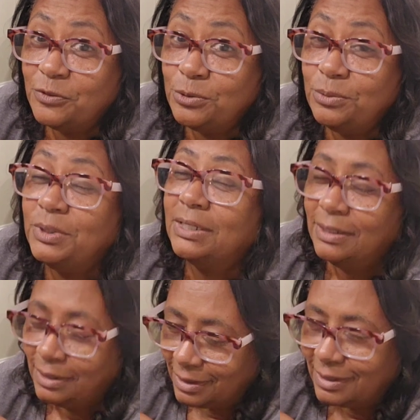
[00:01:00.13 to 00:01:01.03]
food,
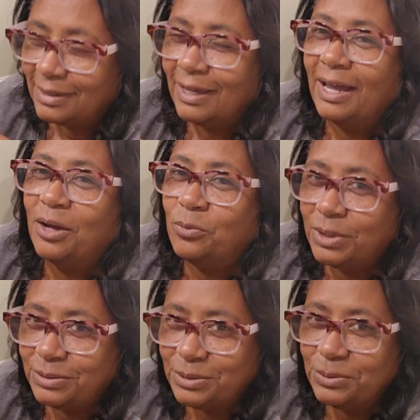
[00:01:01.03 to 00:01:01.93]
I
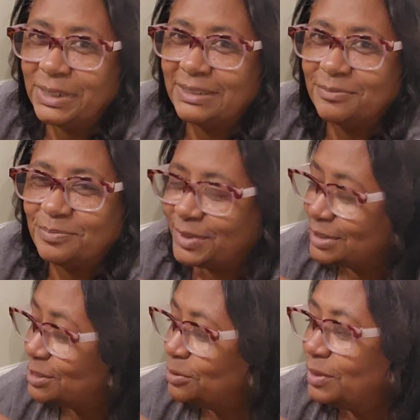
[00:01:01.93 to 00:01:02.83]
will do it.
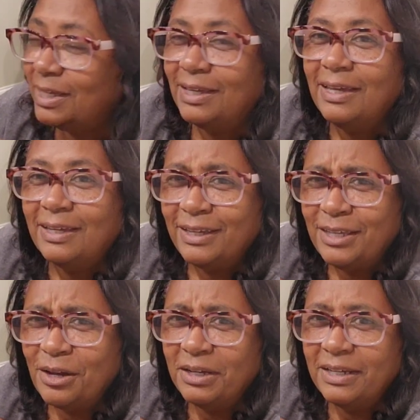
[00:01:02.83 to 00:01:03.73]
So
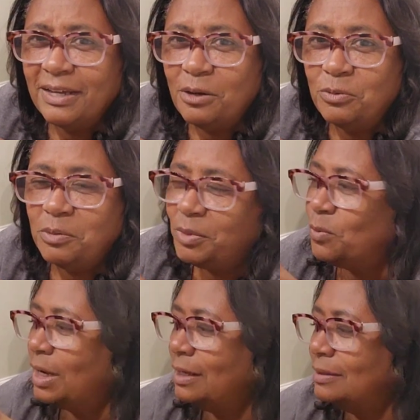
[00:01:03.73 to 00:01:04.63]
y'all hang out with me
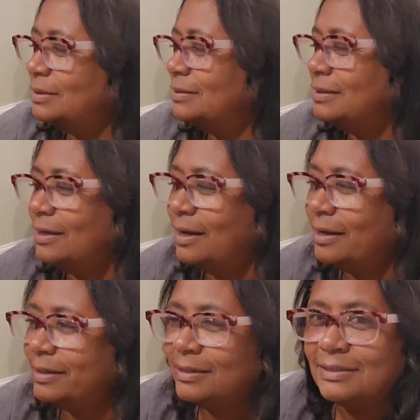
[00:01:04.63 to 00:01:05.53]
while
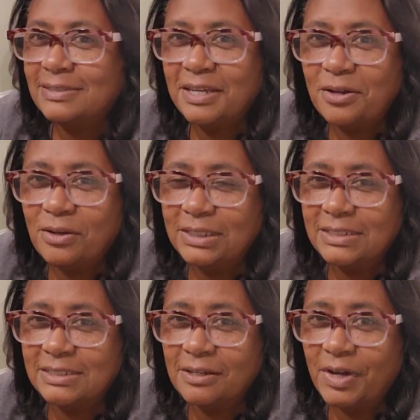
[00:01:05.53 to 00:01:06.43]
I take all of
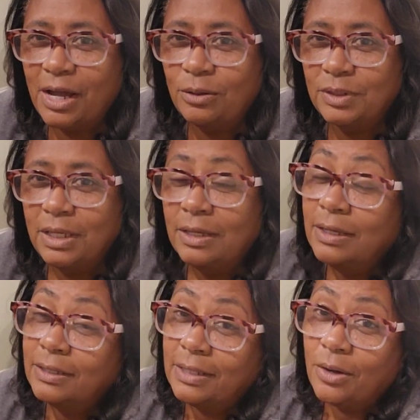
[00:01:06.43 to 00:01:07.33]
this stuff out.
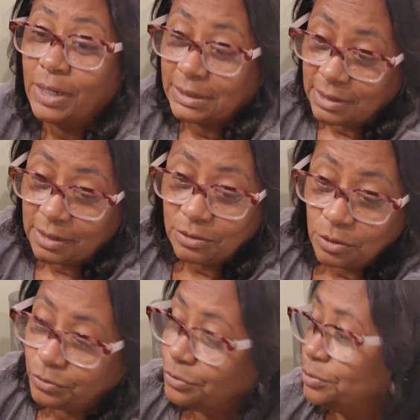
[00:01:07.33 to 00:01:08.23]
Now I did
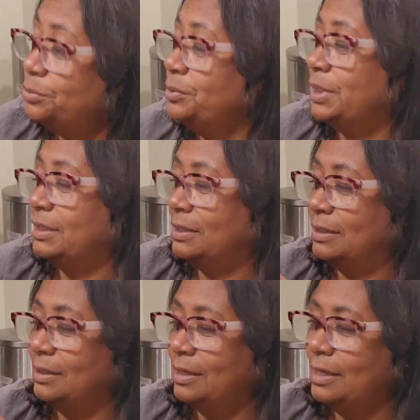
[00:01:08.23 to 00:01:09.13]
go through
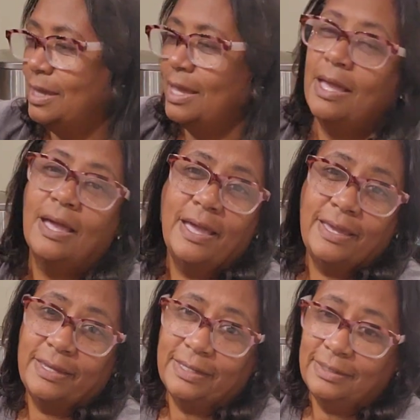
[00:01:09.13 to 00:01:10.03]

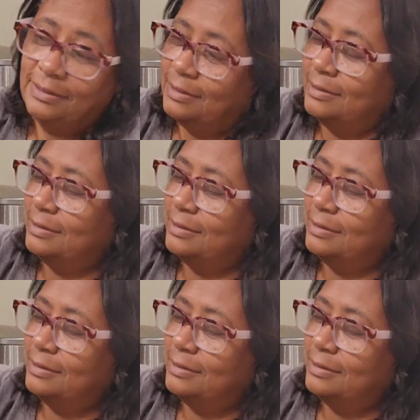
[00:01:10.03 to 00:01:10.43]
and